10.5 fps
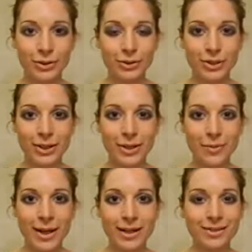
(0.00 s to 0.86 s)
talk to you
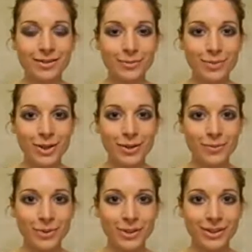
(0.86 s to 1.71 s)
about some
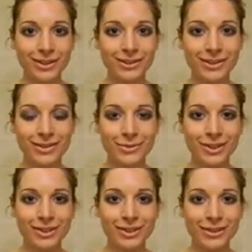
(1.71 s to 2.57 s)
new polishes
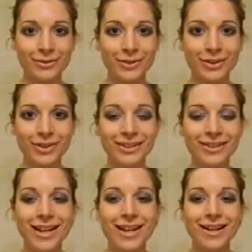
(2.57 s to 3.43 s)
which I've got.
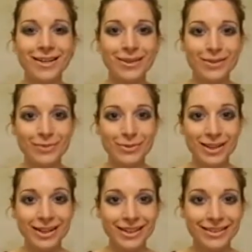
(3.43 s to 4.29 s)
I'm
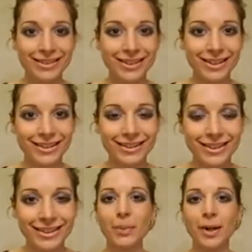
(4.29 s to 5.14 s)
really
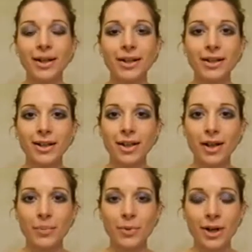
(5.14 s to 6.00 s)
excited. By
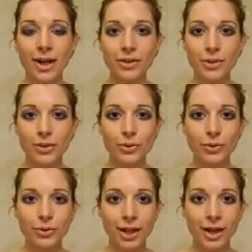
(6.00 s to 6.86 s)
a brand
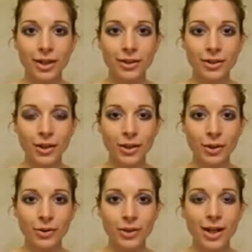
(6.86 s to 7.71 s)
called
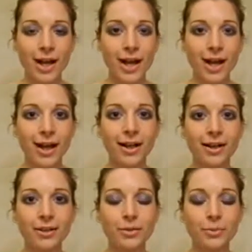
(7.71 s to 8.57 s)
Eyeko,
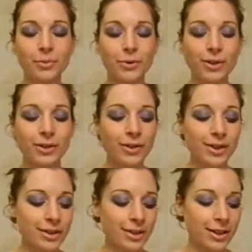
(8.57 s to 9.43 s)
and
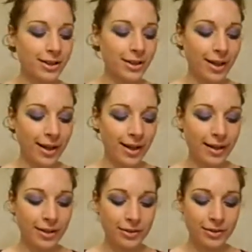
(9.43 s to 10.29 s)
previously they
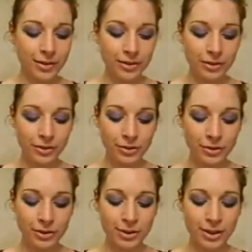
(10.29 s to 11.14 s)
had
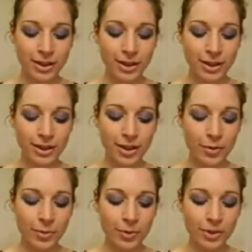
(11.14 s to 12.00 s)
little dinky
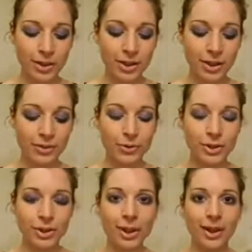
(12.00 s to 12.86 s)
nail polishes
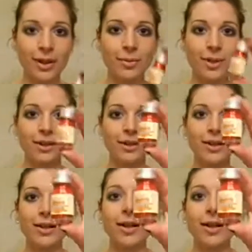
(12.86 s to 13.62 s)
which came in